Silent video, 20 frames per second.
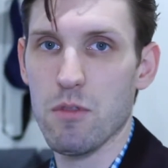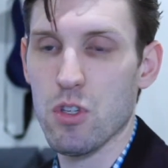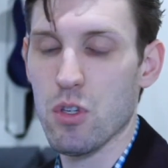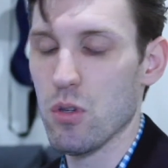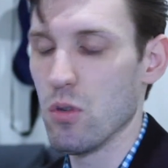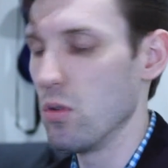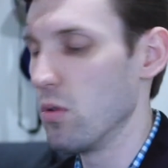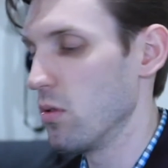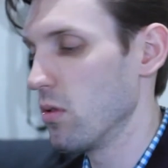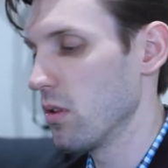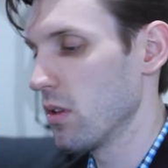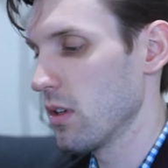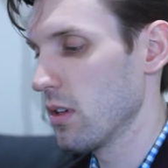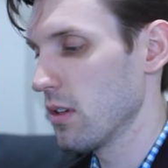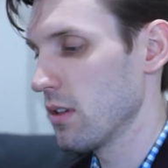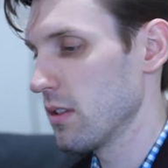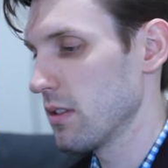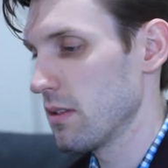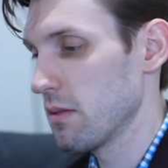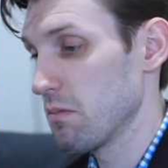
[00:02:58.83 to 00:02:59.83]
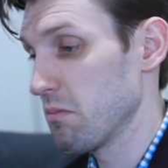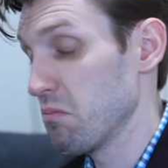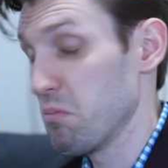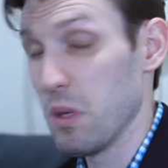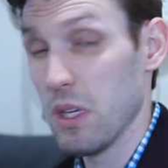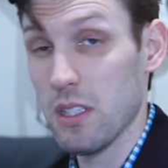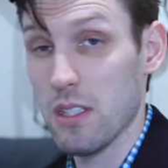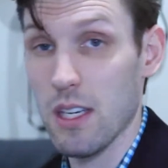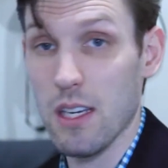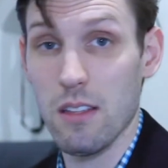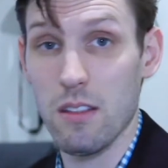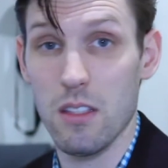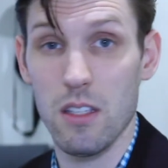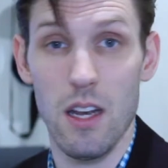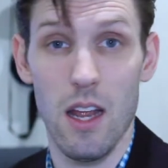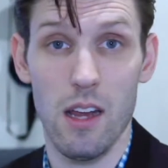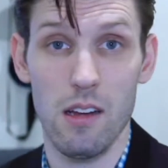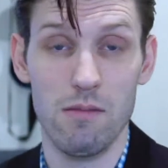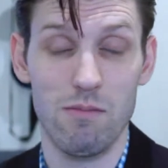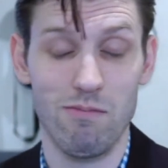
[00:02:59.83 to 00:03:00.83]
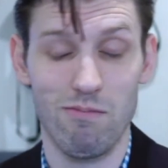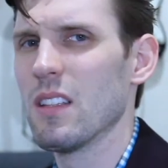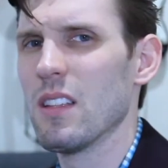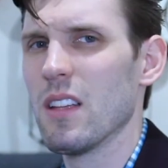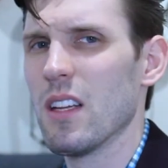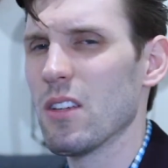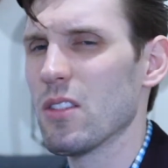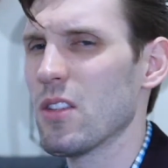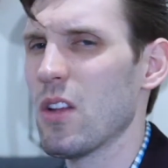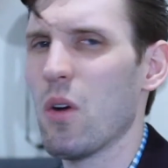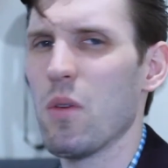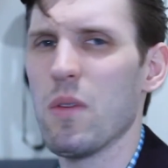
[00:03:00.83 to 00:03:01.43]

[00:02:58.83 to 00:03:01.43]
to be seen today. There's no